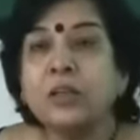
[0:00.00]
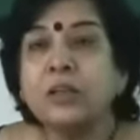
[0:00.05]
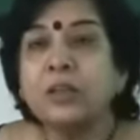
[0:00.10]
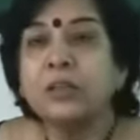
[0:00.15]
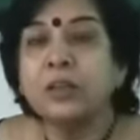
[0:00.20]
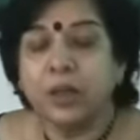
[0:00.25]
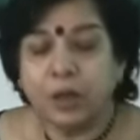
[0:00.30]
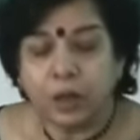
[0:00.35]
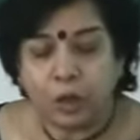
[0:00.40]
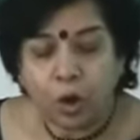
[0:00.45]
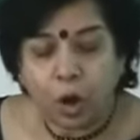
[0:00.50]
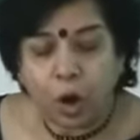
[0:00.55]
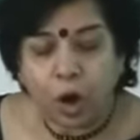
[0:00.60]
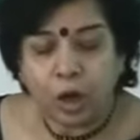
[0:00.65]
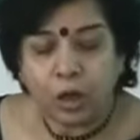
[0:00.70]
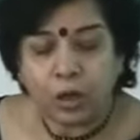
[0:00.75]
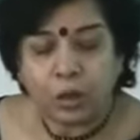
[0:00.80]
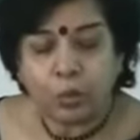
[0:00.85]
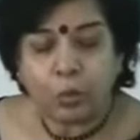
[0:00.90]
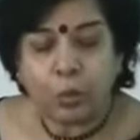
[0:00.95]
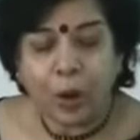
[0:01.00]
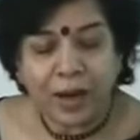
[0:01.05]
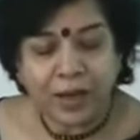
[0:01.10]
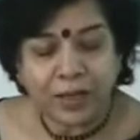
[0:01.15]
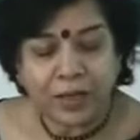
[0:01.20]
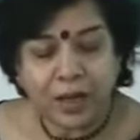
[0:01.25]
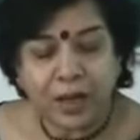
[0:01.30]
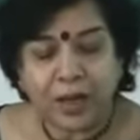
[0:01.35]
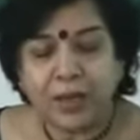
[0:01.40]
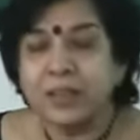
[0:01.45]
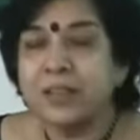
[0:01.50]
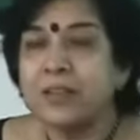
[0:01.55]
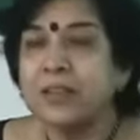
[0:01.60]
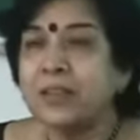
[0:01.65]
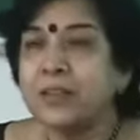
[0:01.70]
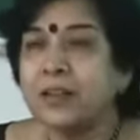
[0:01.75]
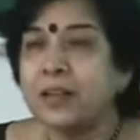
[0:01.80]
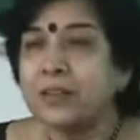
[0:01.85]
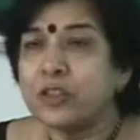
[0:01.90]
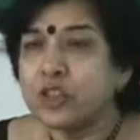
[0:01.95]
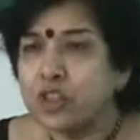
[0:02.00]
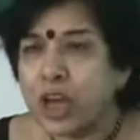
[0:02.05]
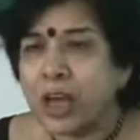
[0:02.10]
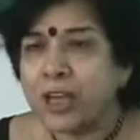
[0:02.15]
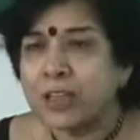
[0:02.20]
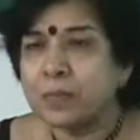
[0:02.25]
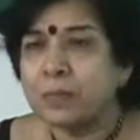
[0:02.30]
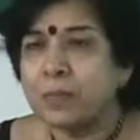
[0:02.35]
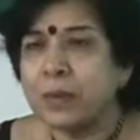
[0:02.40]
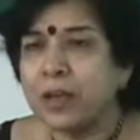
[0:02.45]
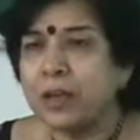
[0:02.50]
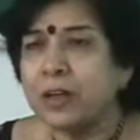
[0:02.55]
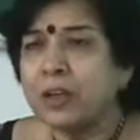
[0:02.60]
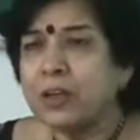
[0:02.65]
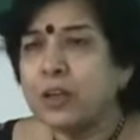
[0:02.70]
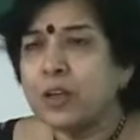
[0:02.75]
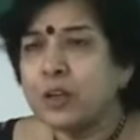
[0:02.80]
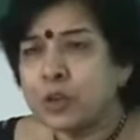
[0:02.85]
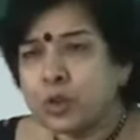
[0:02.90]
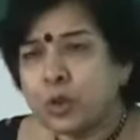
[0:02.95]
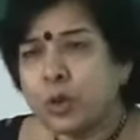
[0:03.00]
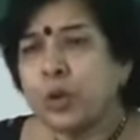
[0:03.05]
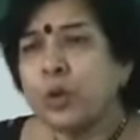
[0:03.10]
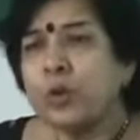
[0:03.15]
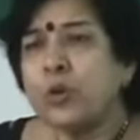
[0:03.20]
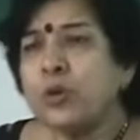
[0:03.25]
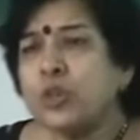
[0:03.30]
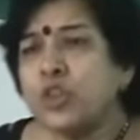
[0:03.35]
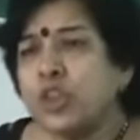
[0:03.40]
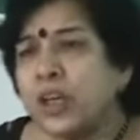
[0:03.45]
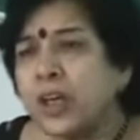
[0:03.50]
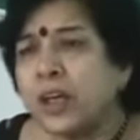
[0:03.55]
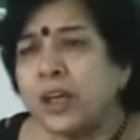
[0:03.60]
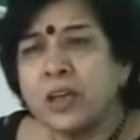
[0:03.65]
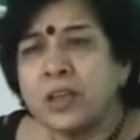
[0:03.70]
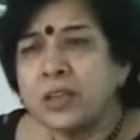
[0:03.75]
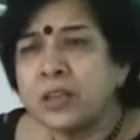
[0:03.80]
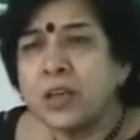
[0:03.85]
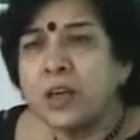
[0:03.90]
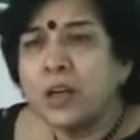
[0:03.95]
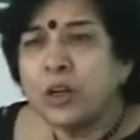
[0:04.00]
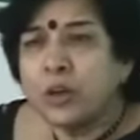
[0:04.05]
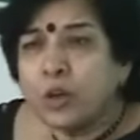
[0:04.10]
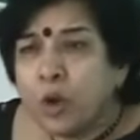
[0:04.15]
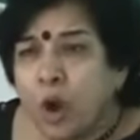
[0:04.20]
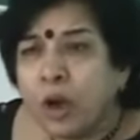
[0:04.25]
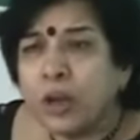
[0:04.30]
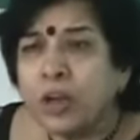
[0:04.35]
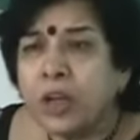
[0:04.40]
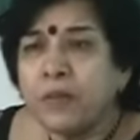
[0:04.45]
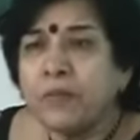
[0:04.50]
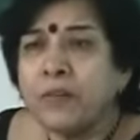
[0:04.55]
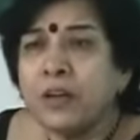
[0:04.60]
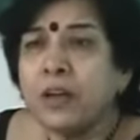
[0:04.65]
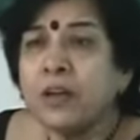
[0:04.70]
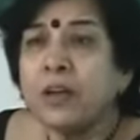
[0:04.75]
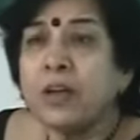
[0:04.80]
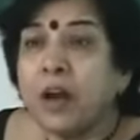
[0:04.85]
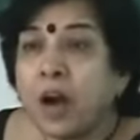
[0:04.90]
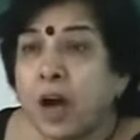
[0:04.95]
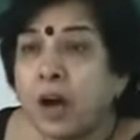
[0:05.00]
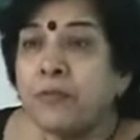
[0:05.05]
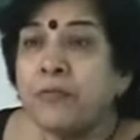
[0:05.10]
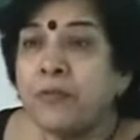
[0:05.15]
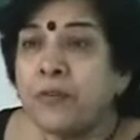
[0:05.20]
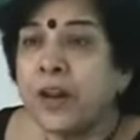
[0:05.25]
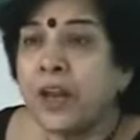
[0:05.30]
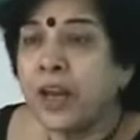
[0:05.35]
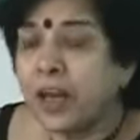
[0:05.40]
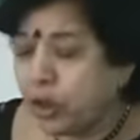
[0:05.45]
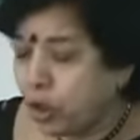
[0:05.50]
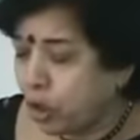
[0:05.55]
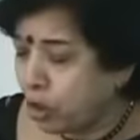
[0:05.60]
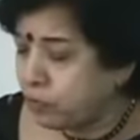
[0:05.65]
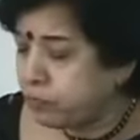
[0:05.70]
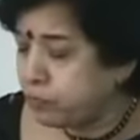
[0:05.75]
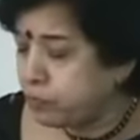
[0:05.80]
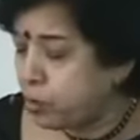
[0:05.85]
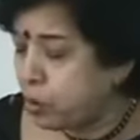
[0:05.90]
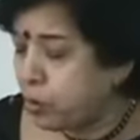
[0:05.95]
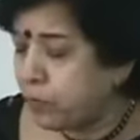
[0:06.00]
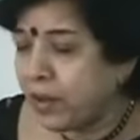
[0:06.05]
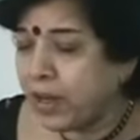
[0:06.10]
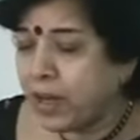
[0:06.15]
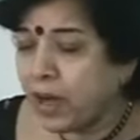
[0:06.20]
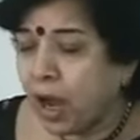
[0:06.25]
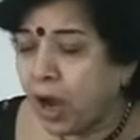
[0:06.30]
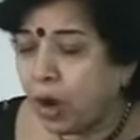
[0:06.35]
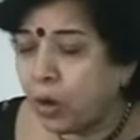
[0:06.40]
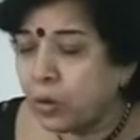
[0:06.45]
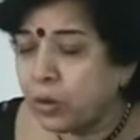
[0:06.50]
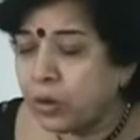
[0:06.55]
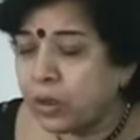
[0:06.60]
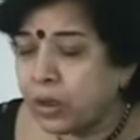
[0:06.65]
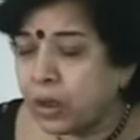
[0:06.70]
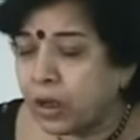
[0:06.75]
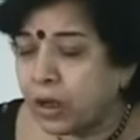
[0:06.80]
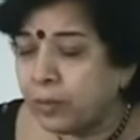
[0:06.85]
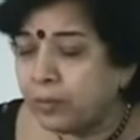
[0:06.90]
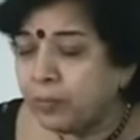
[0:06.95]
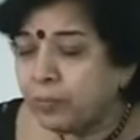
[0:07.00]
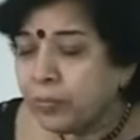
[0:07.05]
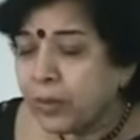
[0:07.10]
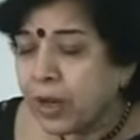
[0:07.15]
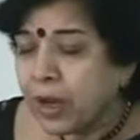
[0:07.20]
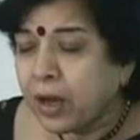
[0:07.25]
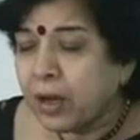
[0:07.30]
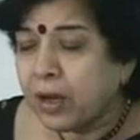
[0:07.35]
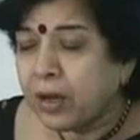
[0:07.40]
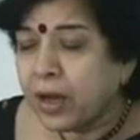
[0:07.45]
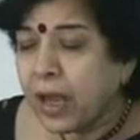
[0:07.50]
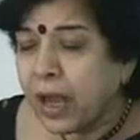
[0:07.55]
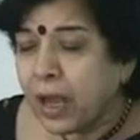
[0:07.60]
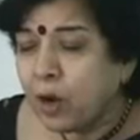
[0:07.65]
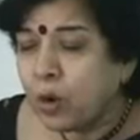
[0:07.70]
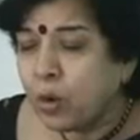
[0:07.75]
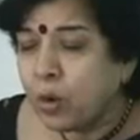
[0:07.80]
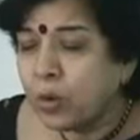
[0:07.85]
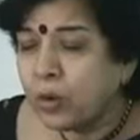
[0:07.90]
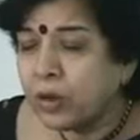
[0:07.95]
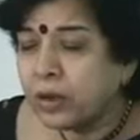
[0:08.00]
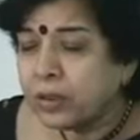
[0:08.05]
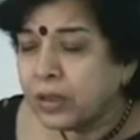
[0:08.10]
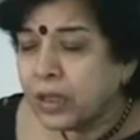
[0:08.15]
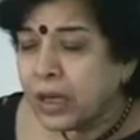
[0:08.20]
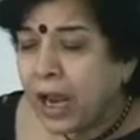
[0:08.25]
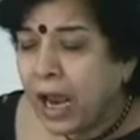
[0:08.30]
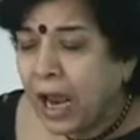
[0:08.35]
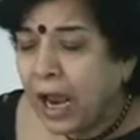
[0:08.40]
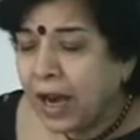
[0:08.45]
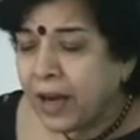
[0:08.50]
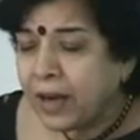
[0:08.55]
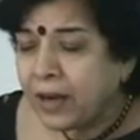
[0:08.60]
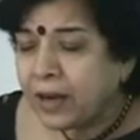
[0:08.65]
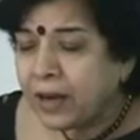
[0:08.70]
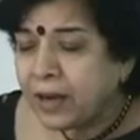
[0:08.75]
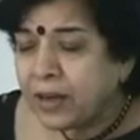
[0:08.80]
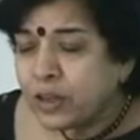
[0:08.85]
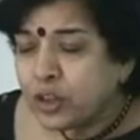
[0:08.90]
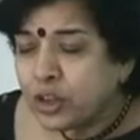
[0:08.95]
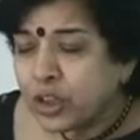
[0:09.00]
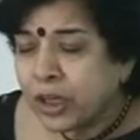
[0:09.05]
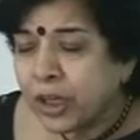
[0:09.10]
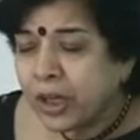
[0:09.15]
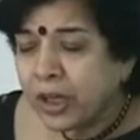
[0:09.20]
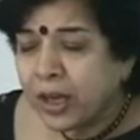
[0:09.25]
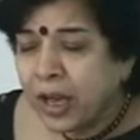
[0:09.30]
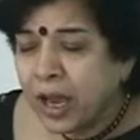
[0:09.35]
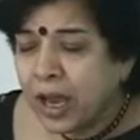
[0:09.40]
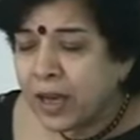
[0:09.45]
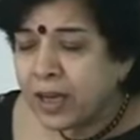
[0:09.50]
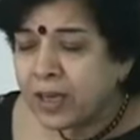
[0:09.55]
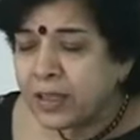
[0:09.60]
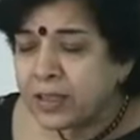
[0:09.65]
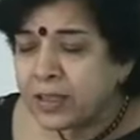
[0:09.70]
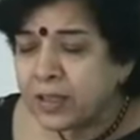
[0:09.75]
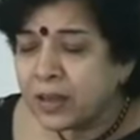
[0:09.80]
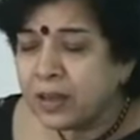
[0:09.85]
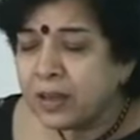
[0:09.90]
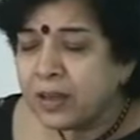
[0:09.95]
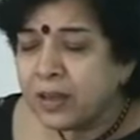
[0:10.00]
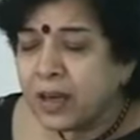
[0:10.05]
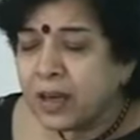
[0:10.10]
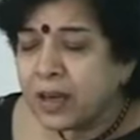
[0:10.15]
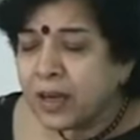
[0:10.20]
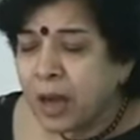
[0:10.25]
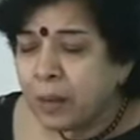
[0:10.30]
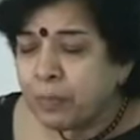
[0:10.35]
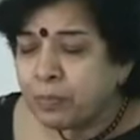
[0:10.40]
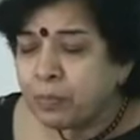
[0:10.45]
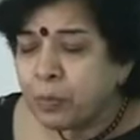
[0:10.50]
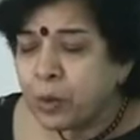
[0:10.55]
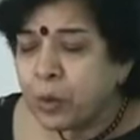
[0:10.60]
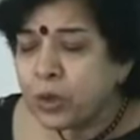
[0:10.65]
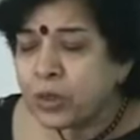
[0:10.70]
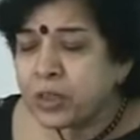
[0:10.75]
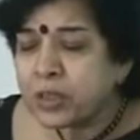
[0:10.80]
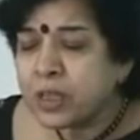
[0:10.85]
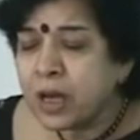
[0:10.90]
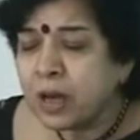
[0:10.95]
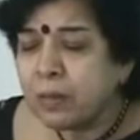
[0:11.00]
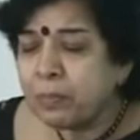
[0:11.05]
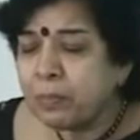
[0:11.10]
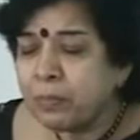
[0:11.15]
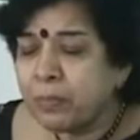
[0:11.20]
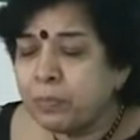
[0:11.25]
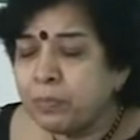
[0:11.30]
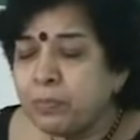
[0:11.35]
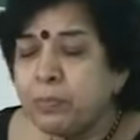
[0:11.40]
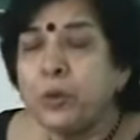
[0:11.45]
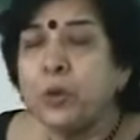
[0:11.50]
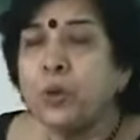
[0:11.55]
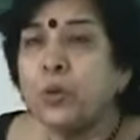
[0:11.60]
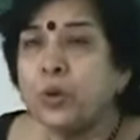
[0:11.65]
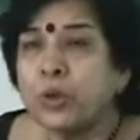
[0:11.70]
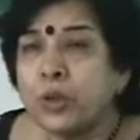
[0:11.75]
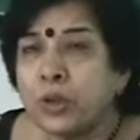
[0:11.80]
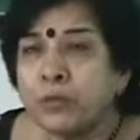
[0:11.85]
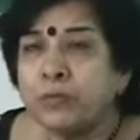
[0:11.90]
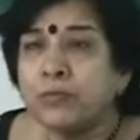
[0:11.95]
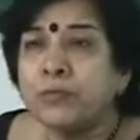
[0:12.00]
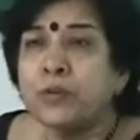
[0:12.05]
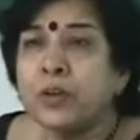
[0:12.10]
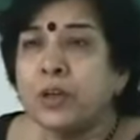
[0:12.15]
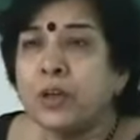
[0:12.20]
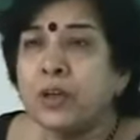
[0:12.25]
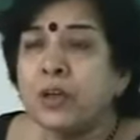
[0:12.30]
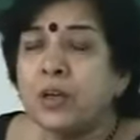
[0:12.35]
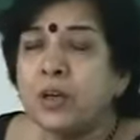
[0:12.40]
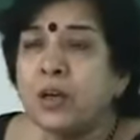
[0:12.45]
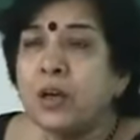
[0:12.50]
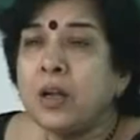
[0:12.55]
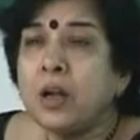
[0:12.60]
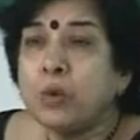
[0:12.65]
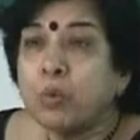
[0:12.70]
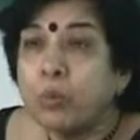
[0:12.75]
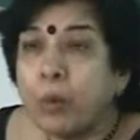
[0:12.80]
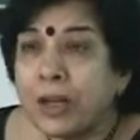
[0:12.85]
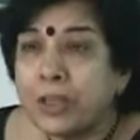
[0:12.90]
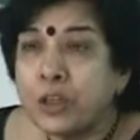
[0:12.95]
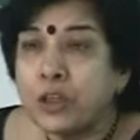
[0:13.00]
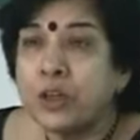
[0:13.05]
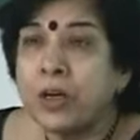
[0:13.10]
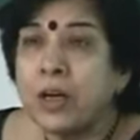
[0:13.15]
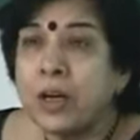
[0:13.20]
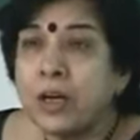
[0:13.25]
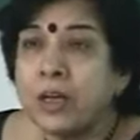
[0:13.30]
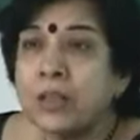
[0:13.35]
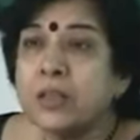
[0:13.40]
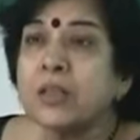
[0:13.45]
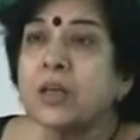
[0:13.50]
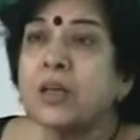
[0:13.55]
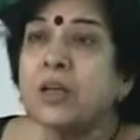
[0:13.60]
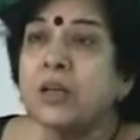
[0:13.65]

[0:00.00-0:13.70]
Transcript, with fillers: the Lord, white as uh, jasmine. So, you know she is not even afraid of moving out uh, uh, alone and she has uh, composed some beautiful vachanas